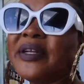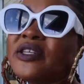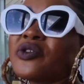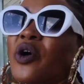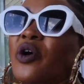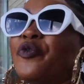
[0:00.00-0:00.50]

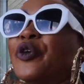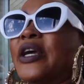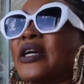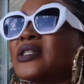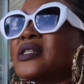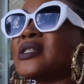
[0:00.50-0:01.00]
please don't
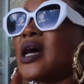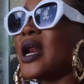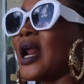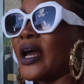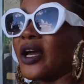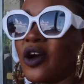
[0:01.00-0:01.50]
forget,
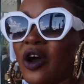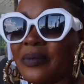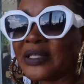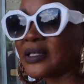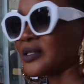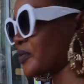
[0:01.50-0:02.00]
like,
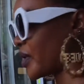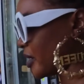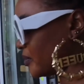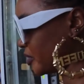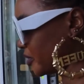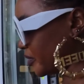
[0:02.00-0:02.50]
comment, subscribe, you